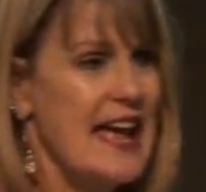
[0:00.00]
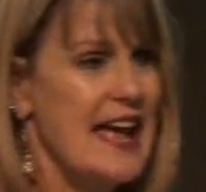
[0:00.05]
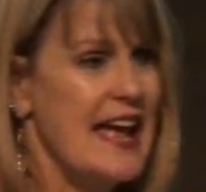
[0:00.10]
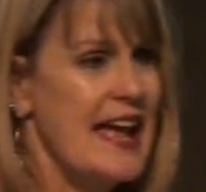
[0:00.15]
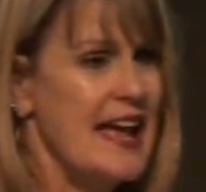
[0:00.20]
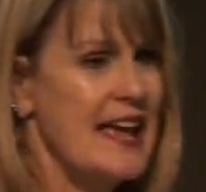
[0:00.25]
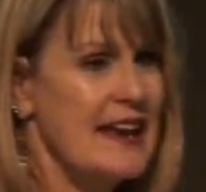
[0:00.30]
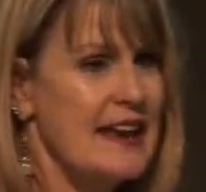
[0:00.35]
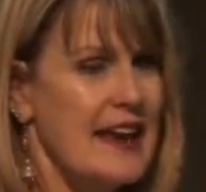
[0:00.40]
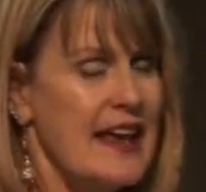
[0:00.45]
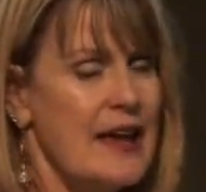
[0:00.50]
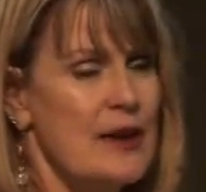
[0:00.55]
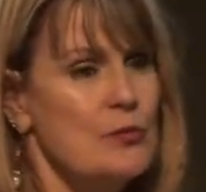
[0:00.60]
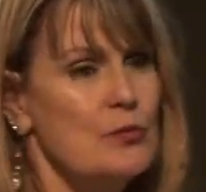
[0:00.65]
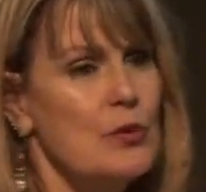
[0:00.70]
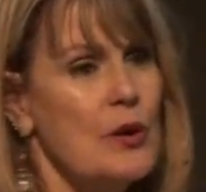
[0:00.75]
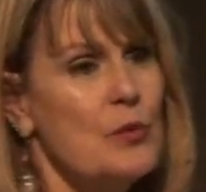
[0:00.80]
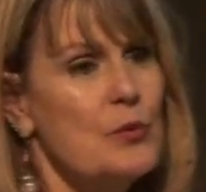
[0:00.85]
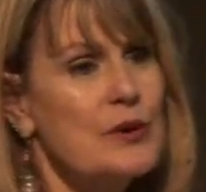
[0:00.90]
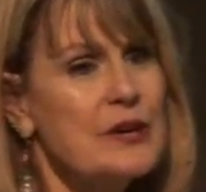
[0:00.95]
And, and
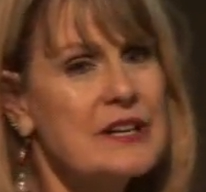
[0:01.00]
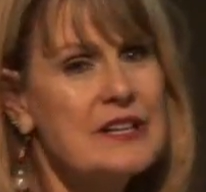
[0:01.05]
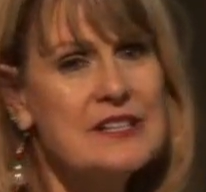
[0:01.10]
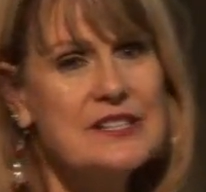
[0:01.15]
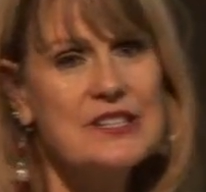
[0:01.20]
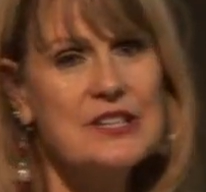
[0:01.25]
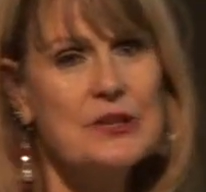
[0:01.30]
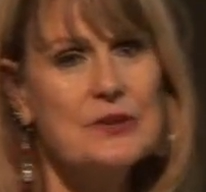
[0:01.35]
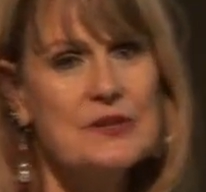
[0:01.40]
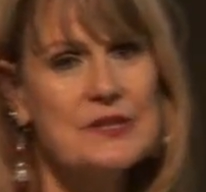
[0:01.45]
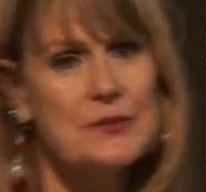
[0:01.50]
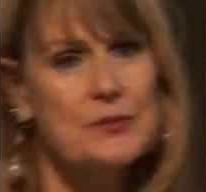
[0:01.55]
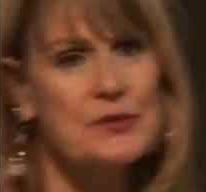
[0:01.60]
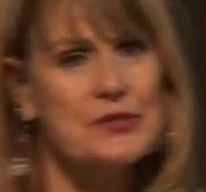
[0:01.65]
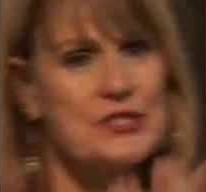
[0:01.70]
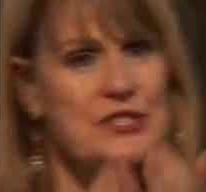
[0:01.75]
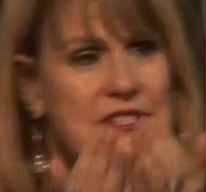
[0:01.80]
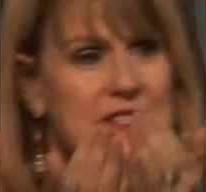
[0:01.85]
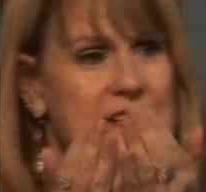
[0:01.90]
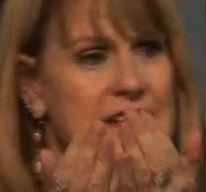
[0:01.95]
what we're going to do is we're
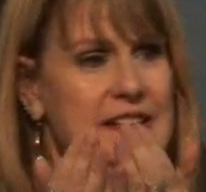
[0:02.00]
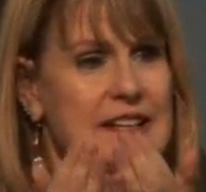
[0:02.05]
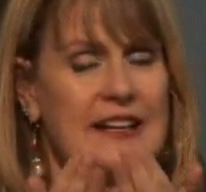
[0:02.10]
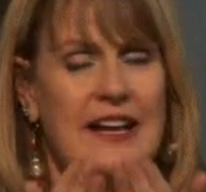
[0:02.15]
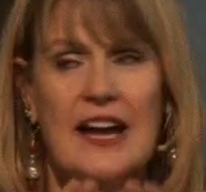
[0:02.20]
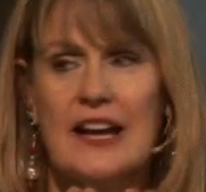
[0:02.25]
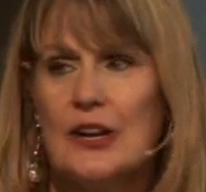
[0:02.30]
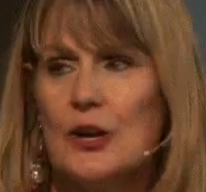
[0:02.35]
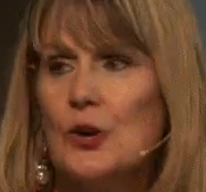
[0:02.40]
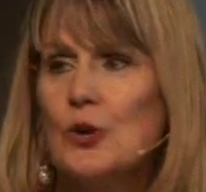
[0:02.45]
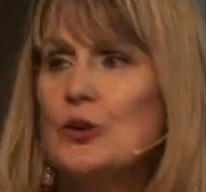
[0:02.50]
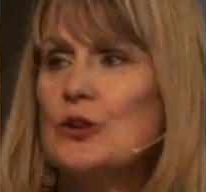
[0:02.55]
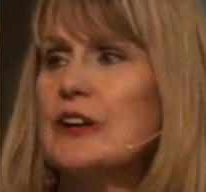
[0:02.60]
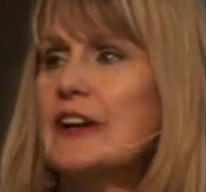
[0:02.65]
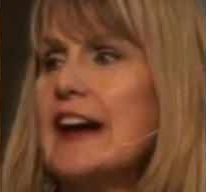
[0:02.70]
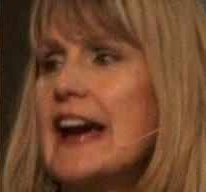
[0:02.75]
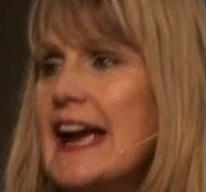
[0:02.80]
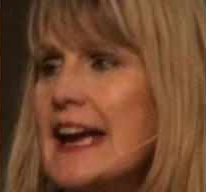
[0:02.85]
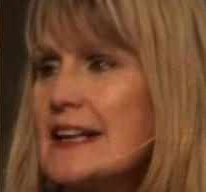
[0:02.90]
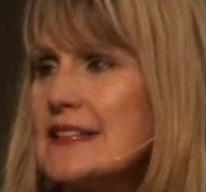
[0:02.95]
just going to kind of hold our
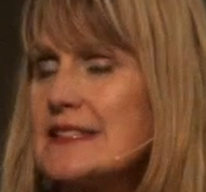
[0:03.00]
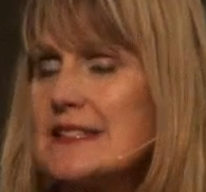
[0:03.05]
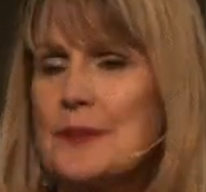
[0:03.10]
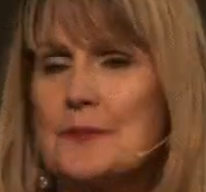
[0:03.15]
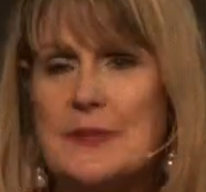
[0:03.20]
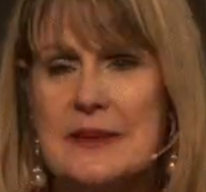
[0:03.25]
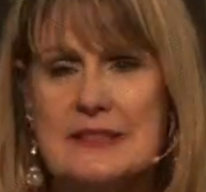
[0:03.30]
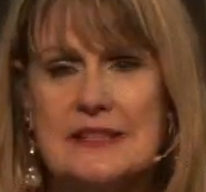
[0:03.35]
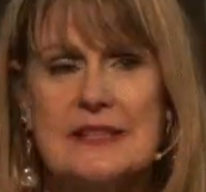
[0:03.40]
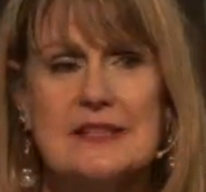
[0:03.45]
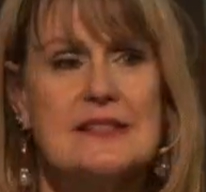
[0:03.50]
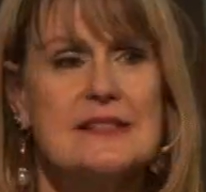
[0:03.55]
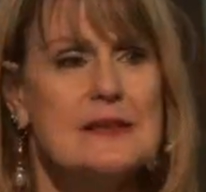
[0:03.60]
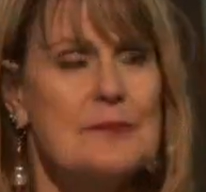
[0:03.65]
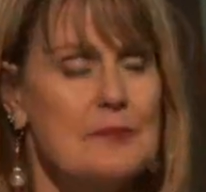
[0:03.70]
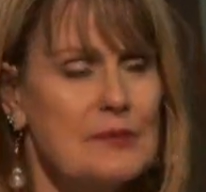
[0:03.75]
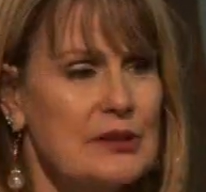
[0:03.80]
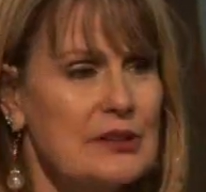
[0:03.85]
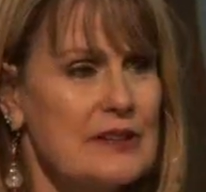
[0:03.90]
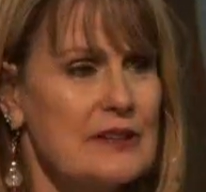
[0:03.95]
hands up as a
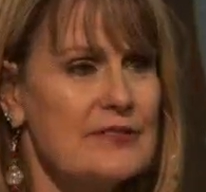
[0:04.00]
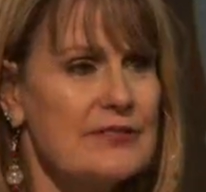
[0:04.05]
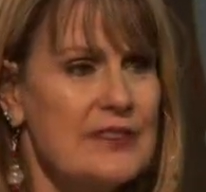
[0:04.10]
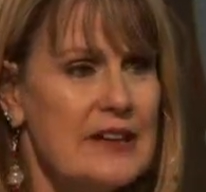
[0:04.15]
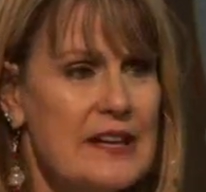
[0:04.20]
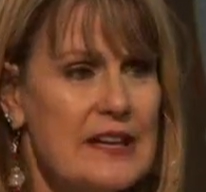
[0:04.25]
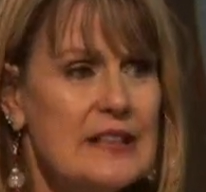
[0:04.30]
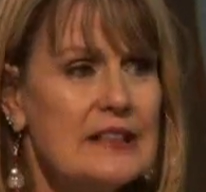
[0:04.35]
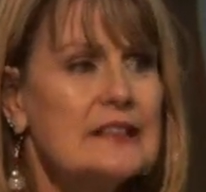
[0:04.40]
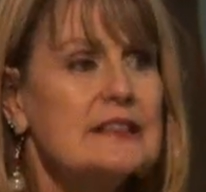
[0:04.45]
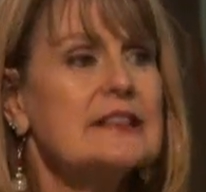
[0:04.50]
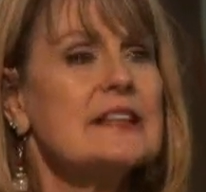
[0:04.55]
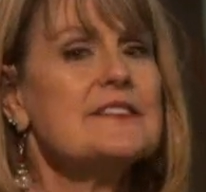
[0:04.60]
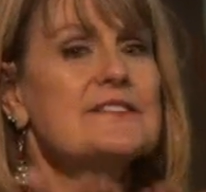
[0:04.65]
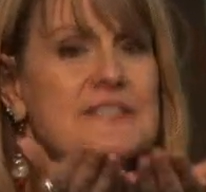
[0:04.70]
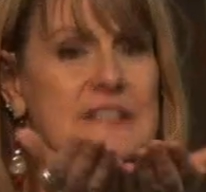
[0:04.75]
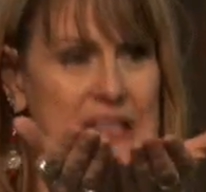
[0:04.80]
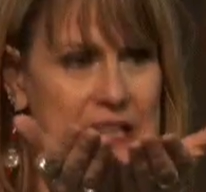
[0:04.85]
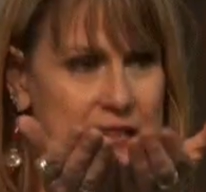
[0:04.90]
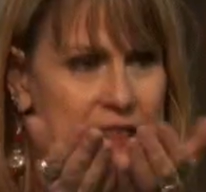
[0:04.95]
symbol of
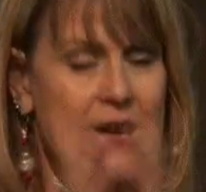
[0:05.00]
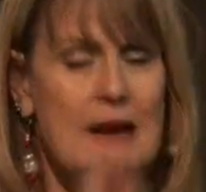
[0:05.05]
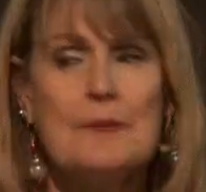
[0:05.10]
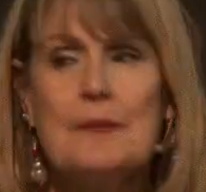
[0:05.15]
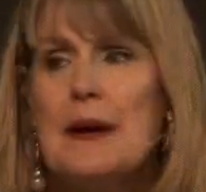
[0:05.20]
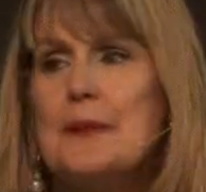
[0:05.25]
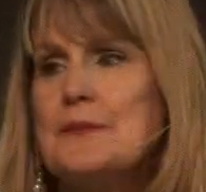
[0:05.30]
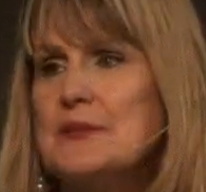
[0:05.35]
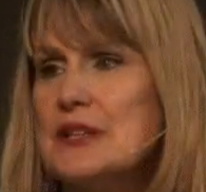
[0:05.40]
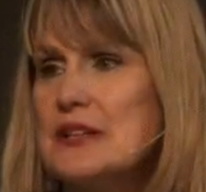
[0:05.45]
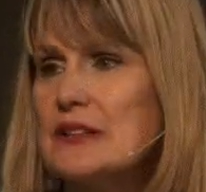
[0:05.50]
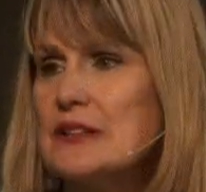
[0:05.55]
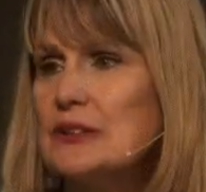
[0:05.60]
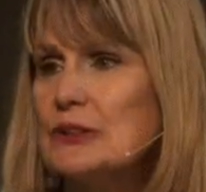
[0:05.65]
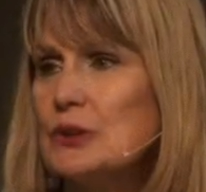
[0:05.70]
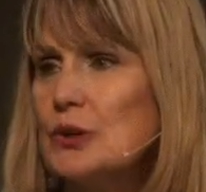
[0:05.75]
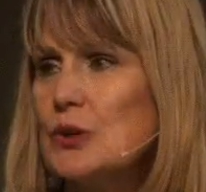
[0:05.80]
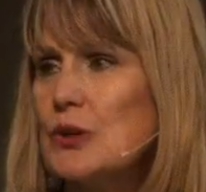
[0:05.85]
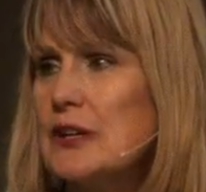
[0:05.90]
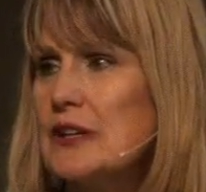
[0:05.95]
lifting them up to the
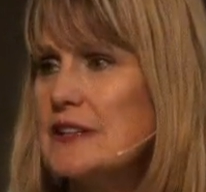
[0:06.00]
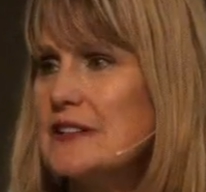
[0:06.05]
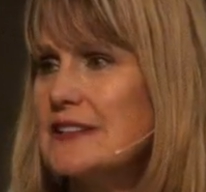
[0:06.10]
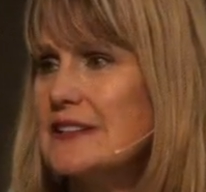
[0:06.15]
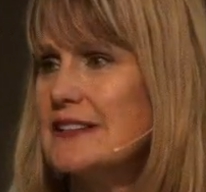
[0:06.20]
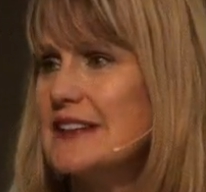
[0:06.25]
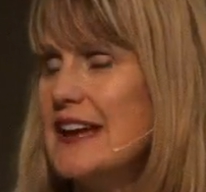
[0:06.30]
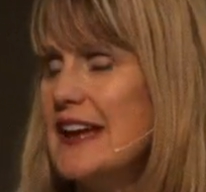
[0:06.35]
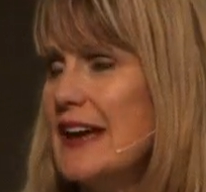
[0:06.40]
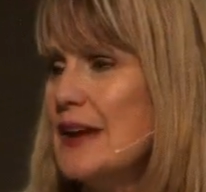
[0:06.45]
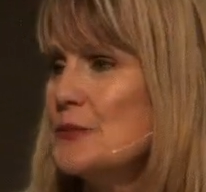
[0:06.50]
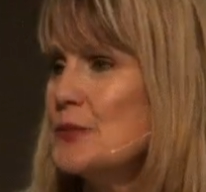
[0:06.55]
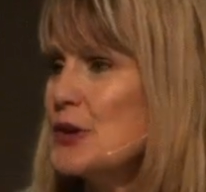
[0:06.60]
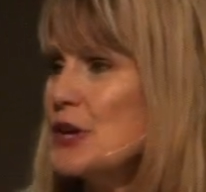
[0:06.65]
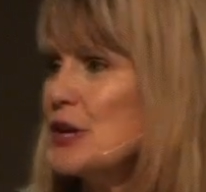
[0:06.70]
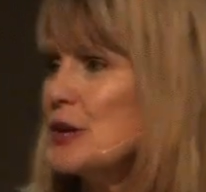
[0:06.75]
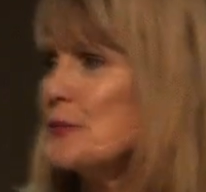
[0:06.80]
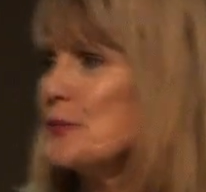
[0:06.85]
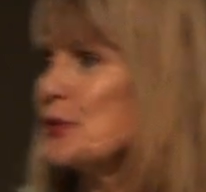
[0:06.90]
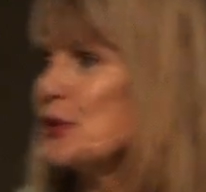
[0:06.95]
Lord. And we're going
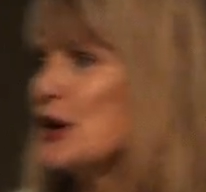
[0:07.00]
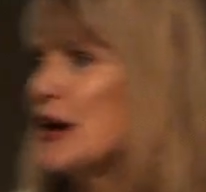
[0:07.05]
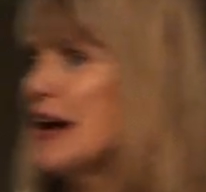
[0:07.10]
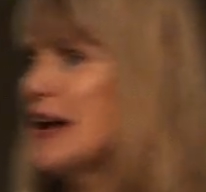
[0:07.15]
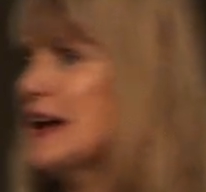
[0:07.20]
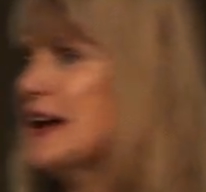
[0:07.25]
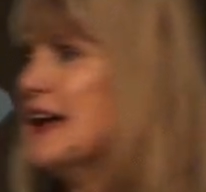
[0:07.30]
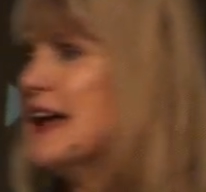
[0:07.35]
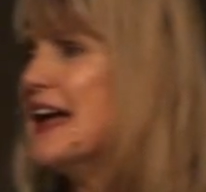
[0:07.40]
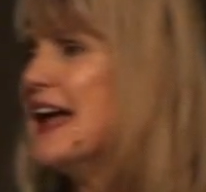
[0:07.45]
to pray.